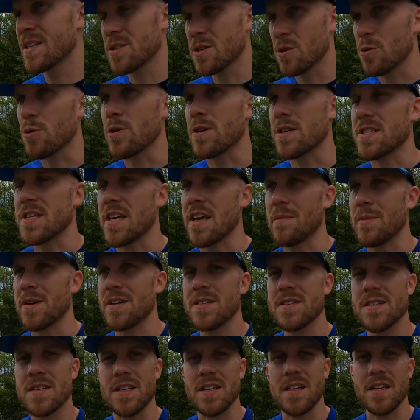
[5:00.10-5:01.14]
towards
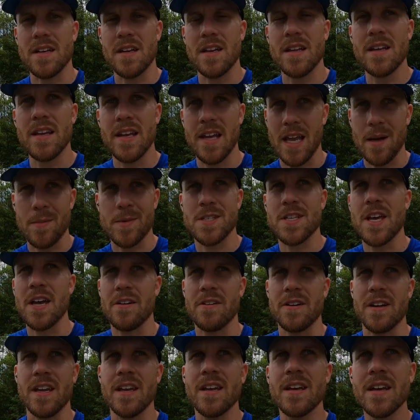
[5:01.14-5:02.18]
Amherst and Amherst
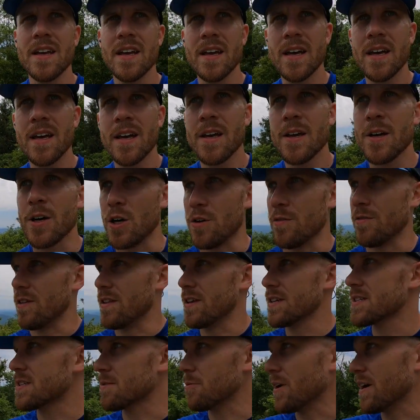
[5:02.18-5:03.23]
County. Over
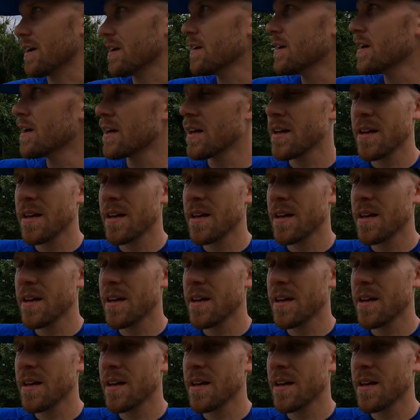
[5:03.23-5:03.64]
this way,